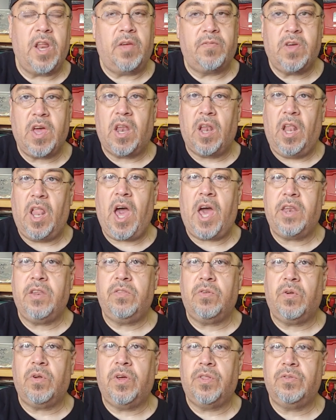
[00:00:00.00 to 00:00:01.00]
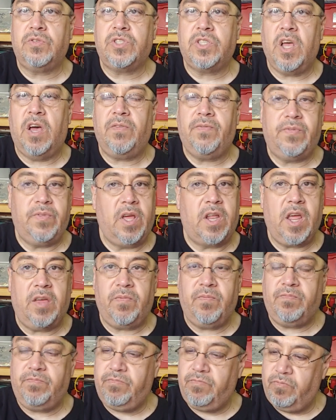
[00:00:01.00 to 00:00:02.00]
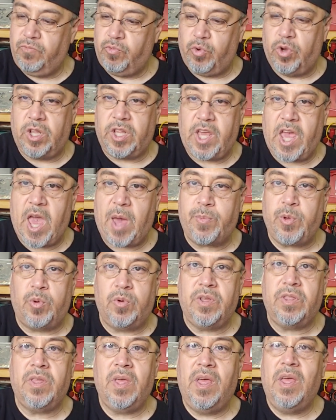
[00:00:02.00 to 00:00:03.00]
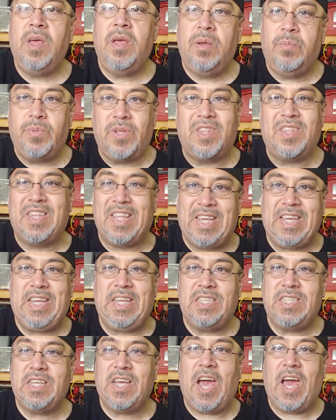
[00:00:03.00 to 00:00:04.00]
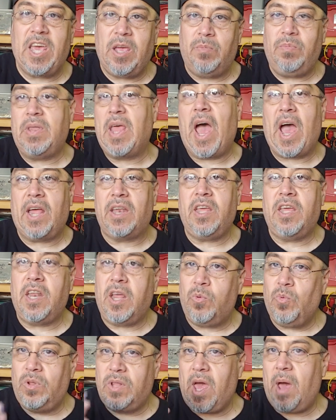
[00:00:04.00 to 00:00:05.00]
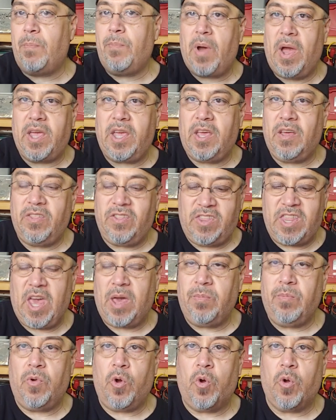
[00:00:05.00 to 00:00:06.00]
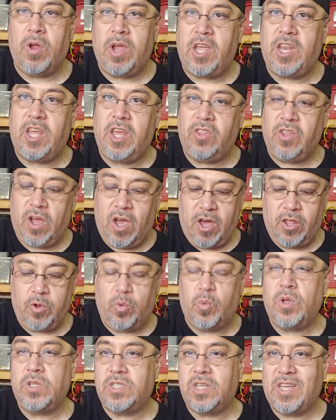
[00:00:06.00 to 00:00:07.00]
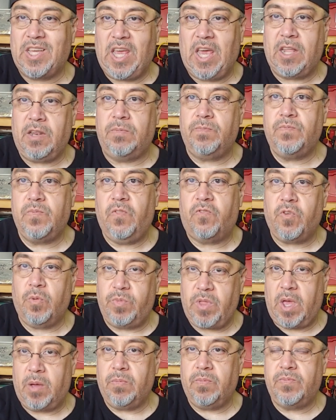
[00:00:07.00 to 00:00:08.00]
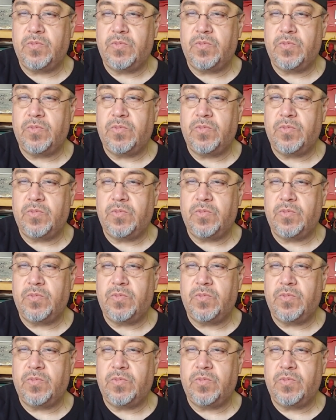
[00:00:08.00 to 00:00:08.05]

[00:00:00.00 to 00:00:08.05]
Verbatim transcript: I've got a lot of their other stuff that I'm really happy with but these I am not, and I will not buy them or any of the other ones again from them.